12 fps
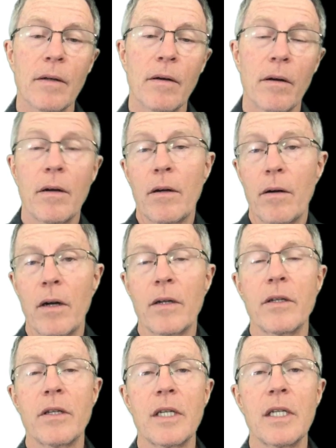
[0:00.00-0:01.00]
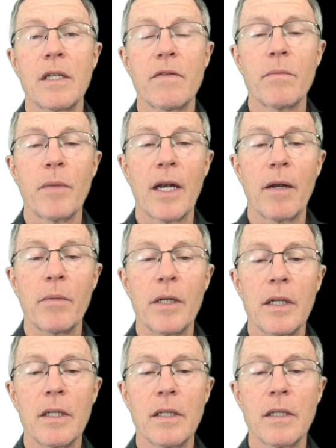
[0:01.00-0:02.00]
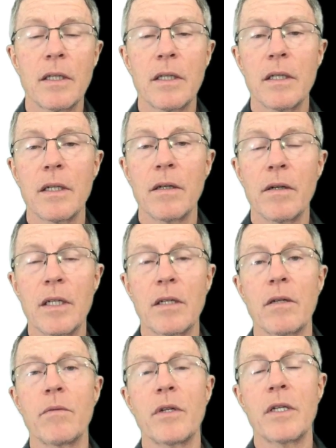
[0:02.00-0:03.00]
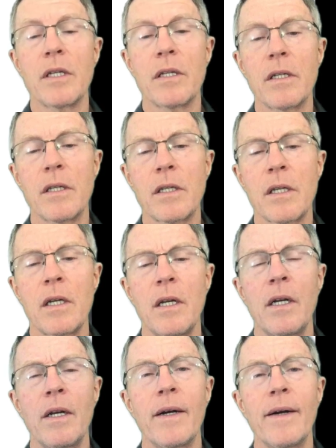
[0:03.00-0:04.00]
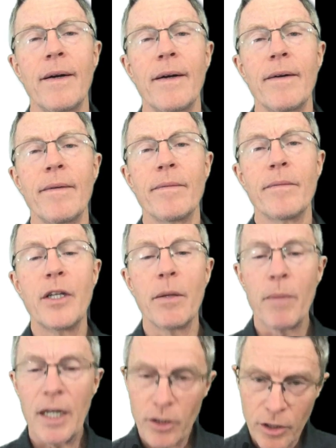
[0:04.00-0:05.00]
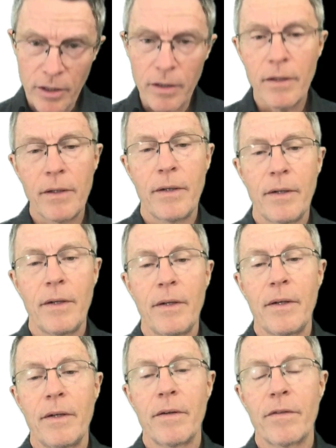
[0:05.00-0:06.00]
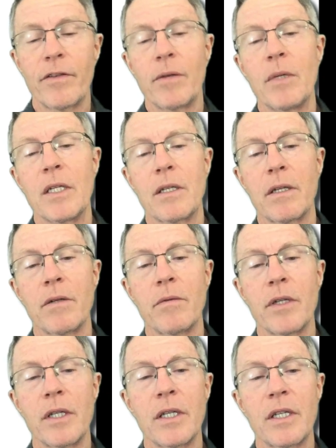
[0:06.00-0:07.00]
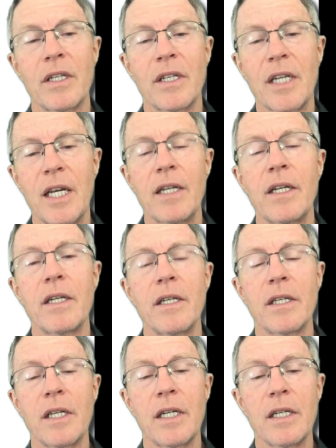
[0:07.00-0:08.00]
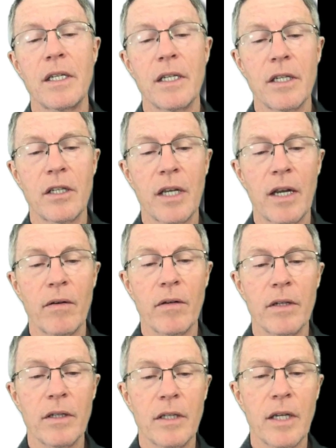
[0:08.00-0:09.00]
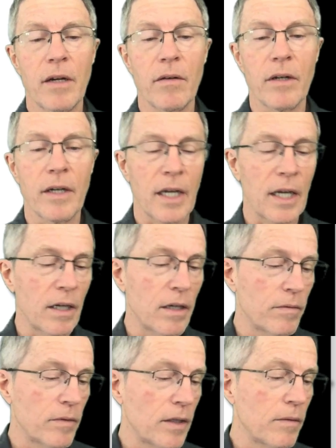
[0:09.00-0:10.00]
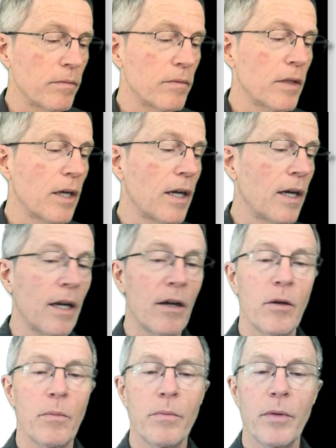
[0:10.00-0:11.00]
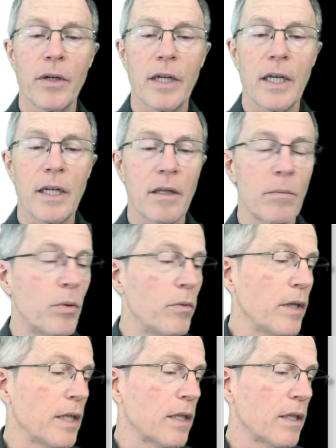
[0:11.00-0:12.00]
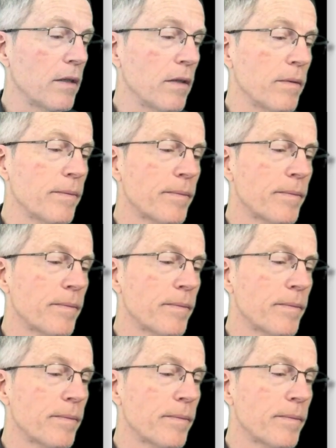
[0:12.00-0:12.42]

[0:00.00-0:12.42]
or heart disease from diabetes, or insulin resistance, um, dementia from insulin resistance, kidney disease, et cetera, et cetera. Again, I, I'm, I hope you're getting the point here.